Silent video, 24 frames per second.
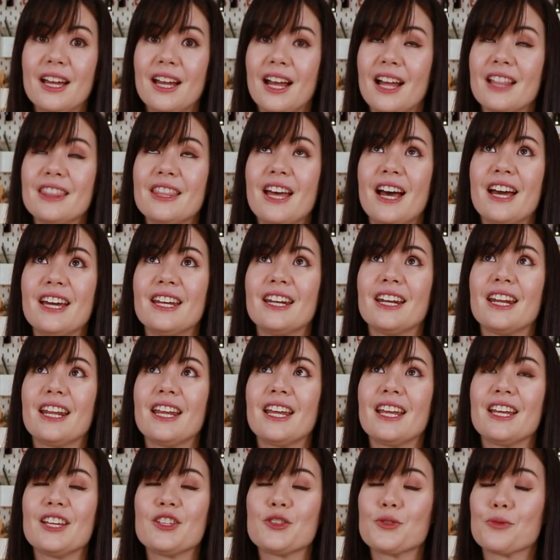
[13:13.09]
And that
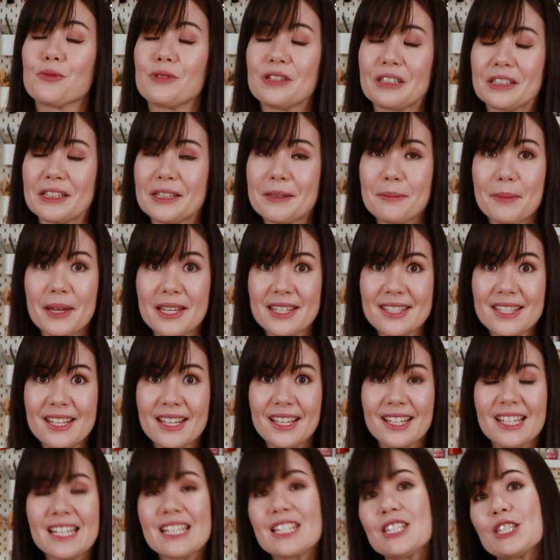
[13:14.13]
is really
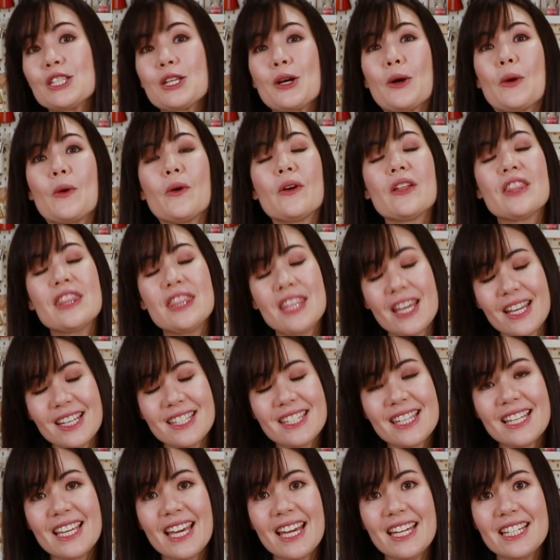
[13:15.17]
amazing. So thanks
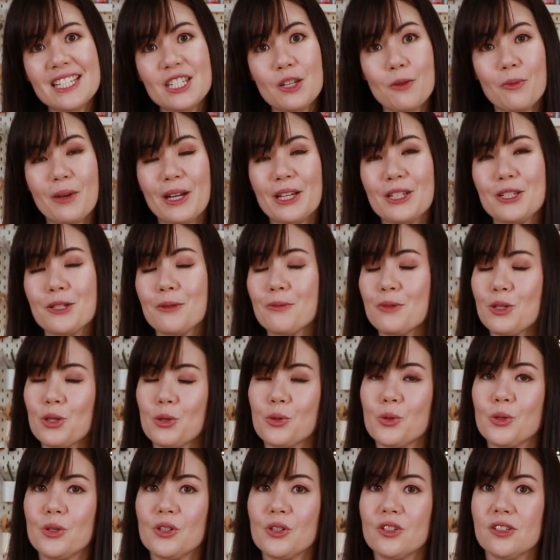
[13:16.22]
again to Bantam
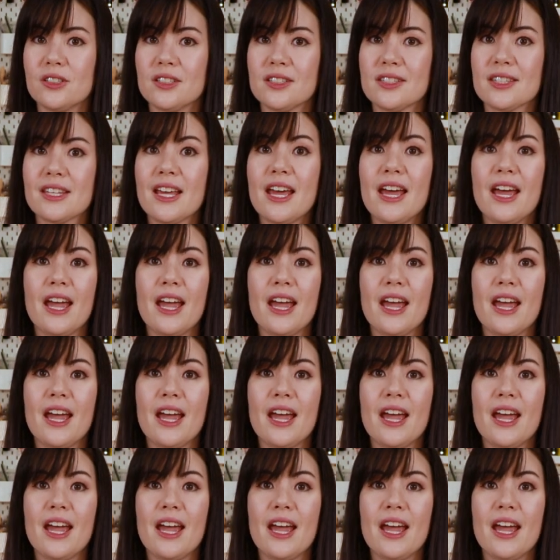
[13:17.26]
Tools,